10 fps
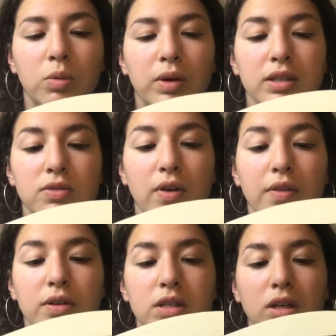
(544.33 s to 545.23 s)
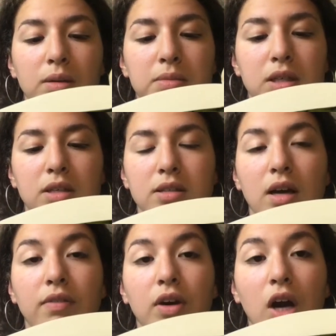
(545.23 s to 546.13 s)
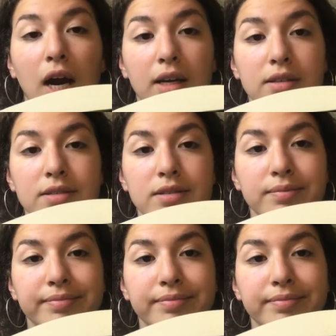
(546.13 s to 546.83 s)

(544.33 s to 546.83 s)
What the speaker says: when his father took him to discover ice.